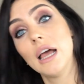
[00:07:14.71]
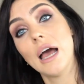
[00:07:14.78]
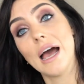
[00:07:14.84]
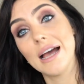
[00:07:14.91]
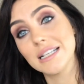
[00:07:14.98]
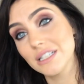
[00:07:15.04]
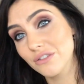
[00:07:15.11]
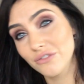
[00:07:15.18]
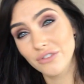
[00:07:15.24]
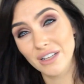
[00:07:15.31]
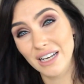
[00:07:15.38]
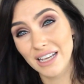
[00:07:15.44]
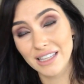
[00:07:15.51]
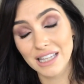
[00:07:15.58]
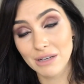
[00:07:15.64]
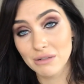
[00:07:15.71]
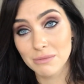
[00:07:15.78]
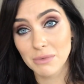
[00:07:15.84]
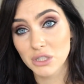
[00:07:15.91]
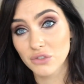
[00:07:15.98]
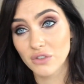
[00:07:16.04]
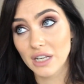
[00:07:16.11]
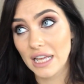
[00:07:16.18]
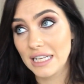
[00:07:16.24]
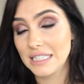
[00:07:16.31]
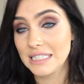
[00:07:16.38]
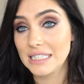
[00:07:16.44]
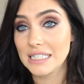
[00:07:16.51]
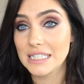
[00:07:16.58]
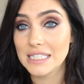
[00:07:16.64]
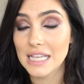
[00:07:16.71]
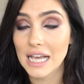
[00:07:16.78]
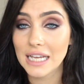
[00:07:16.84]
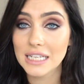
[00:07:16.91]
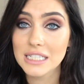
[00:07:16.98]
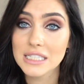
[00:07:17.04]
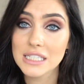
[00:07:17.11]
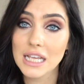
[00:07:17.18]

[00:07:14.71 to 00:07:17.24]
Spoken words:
I didn't feel like there was much of an end in sight.